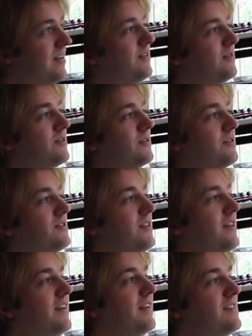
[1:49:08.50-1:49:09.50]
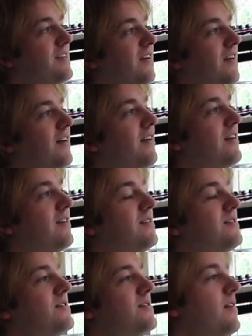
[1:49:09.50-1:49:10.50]
Cool, so the
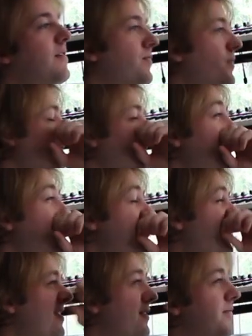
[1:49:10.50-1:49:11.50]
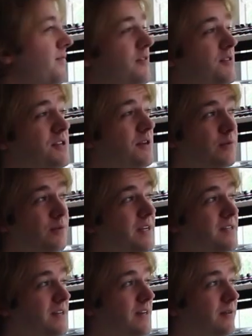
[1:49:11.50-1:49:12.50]
guitars for this song, for some
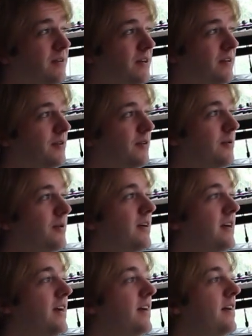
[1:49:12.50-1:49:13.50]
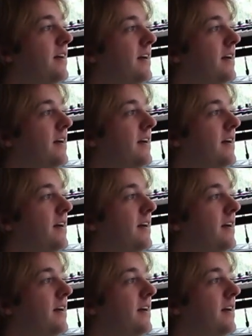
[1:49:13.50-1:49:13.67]
reason, I really don't know why,